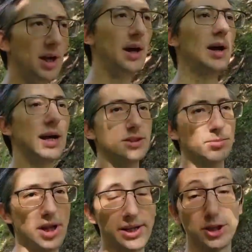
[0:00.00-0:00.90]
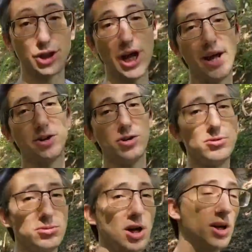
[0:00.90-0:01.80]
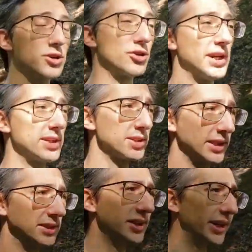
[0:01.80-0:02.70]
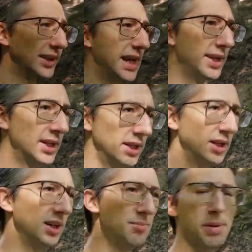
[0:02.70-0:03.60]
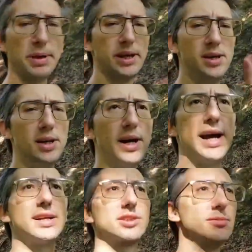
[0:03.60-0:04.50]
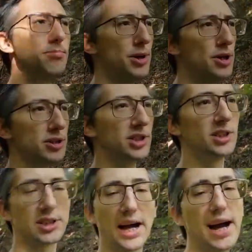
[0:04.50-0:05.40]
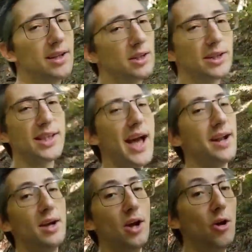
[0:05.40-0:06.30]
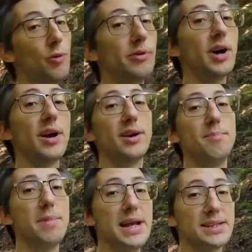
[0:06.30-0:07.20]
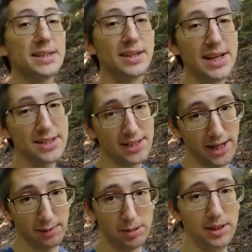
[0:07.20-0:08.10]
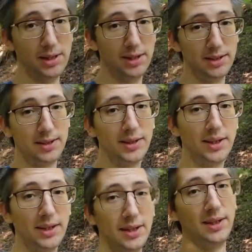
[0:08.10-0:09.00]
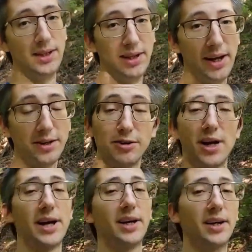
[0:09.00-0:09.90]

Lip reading: add some light and shadow, contrast, things like that. Maybe add some birds in the sky, and look at that. We've got an amazing landscape. And you're like,